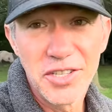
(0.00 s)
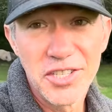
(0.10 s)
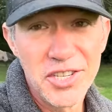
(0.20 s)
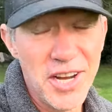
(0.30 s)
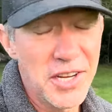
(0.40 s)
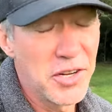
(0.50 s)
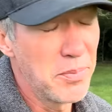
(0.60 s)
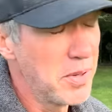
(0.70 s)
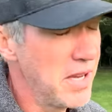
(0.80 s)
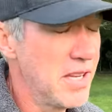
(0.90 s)
to check your
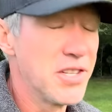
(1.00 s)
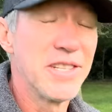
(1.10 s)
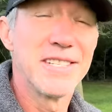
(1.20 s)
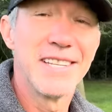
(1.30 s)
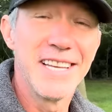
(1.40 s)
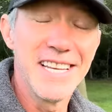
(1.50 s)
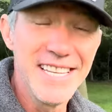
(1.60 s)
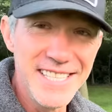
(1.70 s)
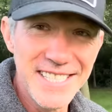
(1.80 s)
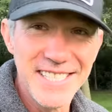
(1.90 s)
pinch. It's the
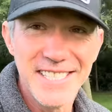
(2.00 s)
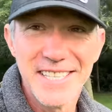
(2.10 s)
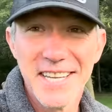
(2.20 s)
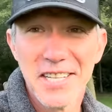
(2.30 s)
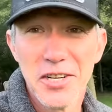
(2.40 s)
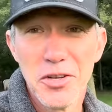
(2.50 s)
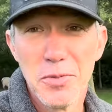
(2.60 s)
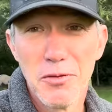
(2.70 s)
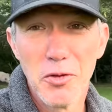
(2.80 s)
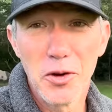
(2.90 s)
easiest thing to do
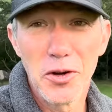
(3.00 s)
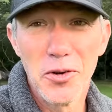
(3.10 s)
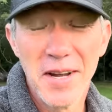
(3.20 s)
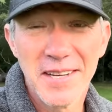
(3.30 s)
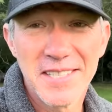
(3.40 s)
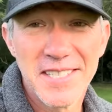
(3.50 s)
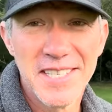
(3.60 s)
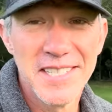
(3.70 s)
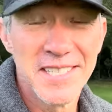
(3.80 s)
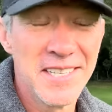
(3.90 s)
before going out to
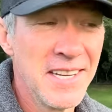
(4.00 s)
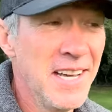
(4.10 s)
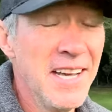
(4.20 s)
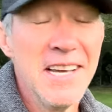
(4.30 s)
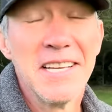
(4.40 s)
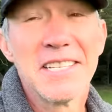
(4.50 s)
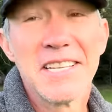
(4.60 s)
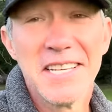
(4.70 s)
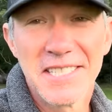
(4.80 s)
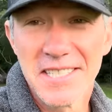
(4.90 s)
season.
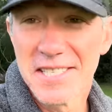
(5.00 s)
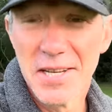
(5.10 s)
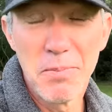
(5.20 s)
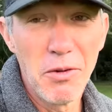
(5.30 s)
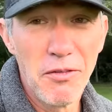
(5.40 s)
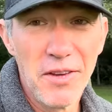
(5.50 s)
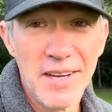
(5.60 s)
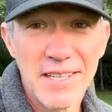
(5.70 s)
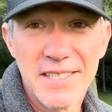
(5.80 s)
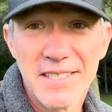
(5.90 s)
It's a simple
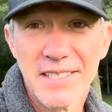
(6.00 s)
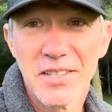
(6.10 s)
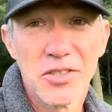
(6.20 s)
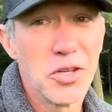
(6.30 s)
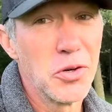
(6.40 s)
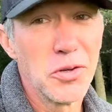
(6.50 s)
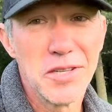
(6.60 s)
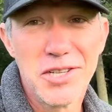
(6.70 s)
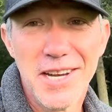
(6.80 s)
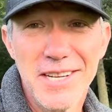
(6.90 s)
fix. It'll
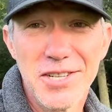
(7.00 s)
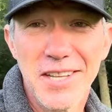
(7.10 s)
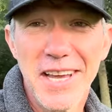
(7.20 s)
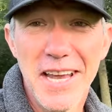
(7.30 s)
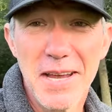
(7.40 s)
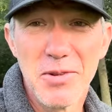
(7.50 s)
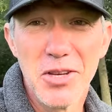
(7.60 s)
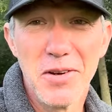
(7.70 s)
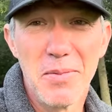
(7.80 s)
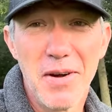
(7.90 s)
totally change the game
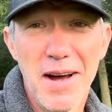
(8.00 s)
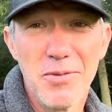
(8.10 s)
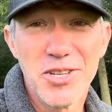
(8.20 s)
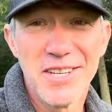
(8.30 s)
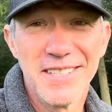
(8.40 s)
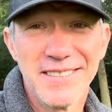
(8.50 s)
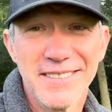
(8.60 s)
too, I promise you.